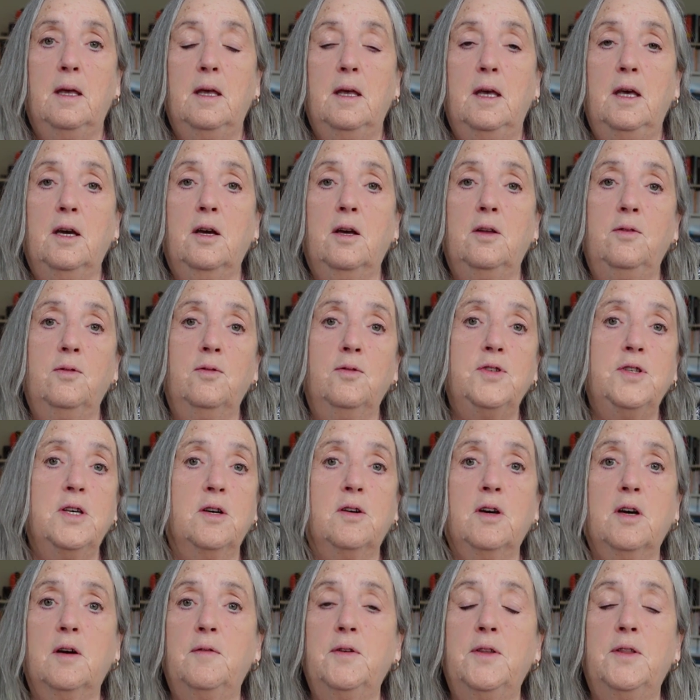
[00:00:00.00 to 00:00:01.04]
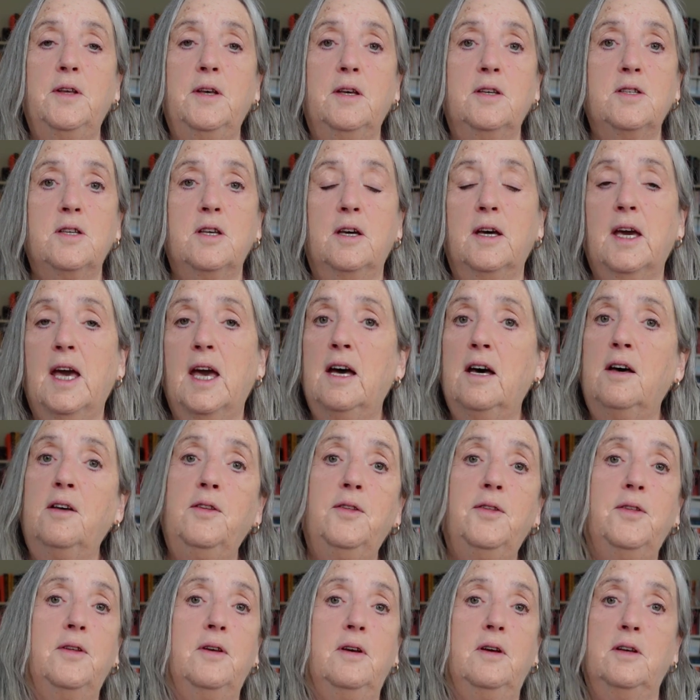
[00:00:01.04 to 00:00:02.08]
It can also cover things like
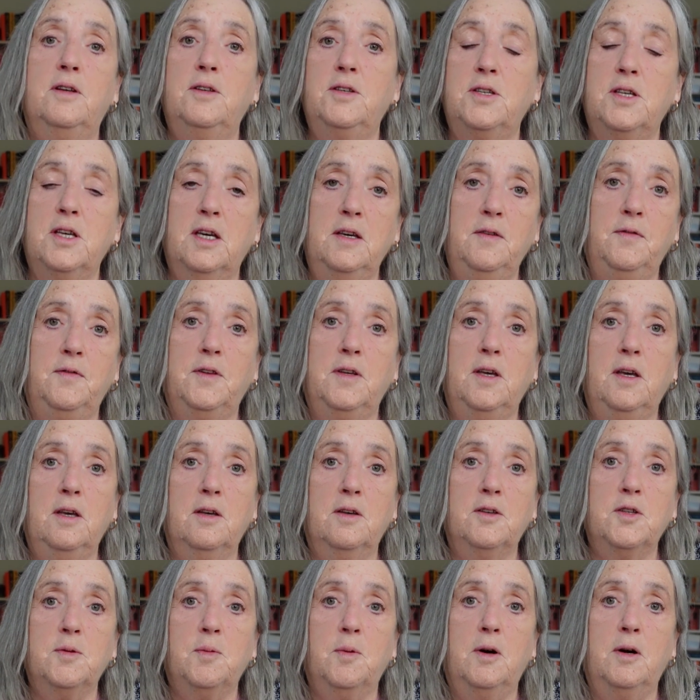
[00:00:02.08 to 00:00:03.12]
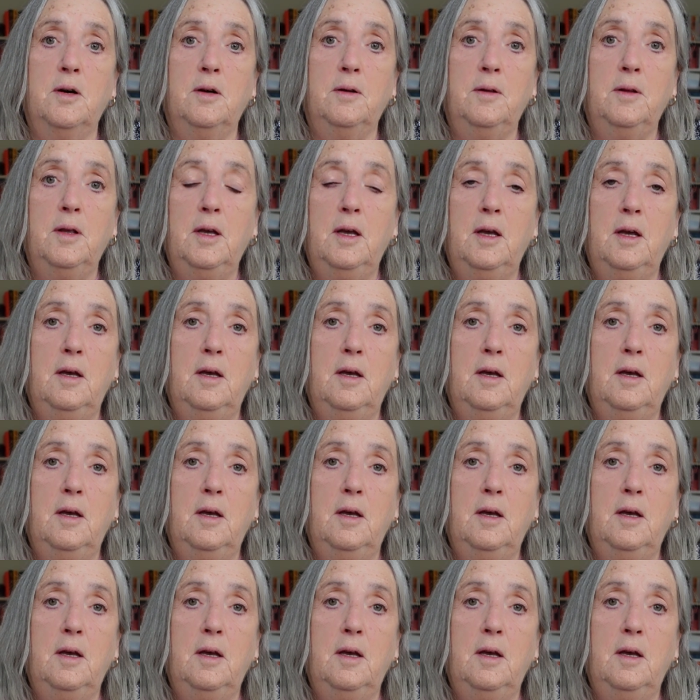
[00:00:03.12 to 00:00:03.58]
health and safety as well.